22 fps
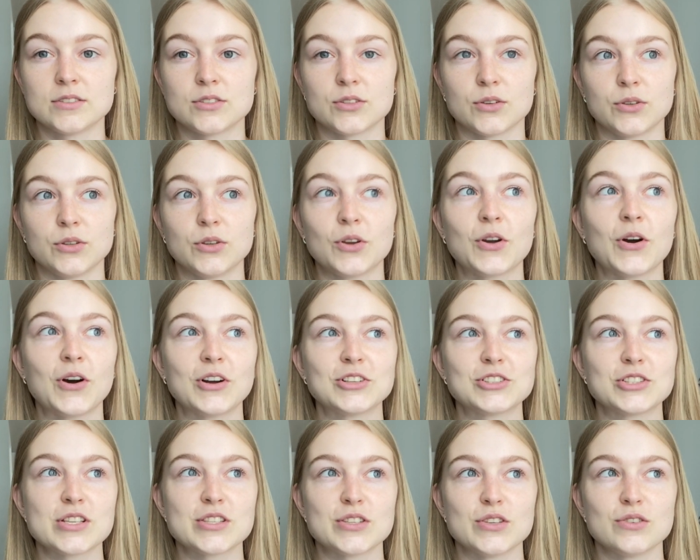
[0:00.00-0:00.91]
so you
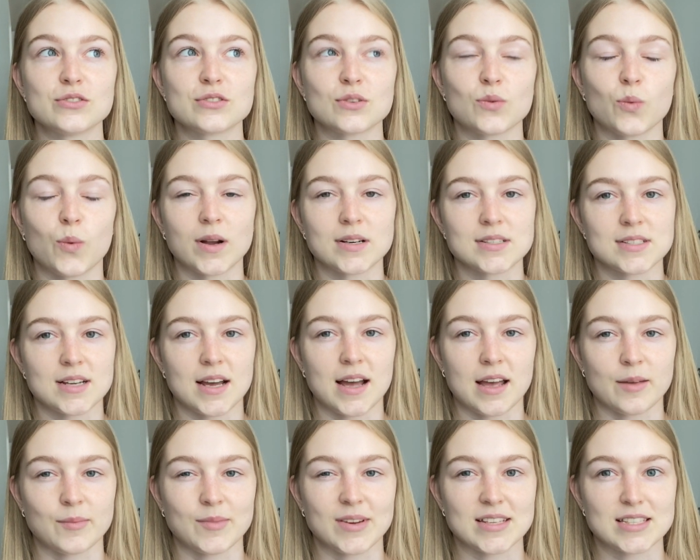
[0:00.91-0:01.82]
can't just use it one
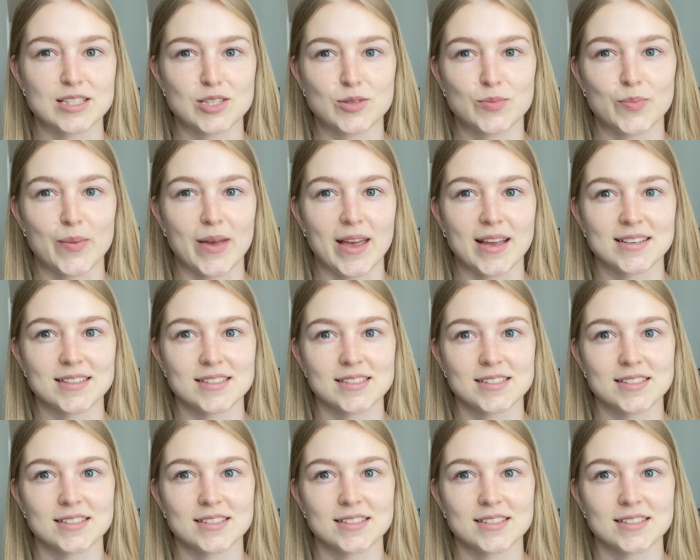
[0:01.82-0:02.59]
time and expect